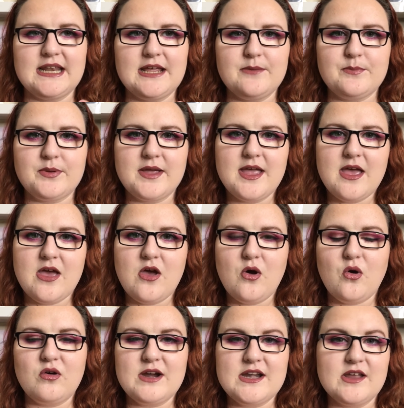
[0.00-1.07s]
lip
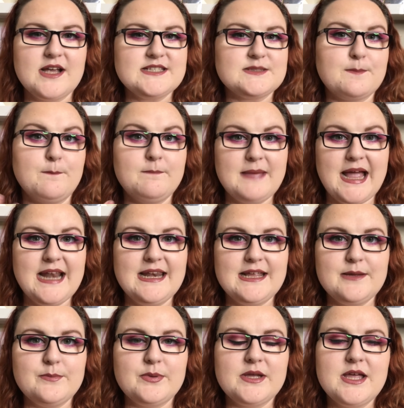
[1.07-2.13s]
or a nice matte
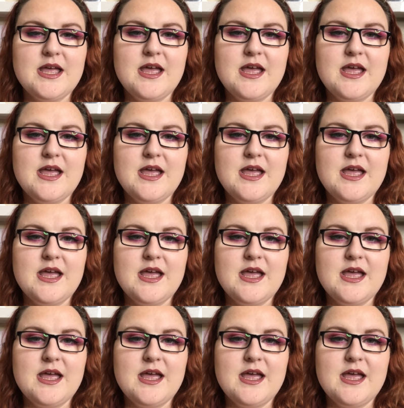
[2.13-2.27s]
lip.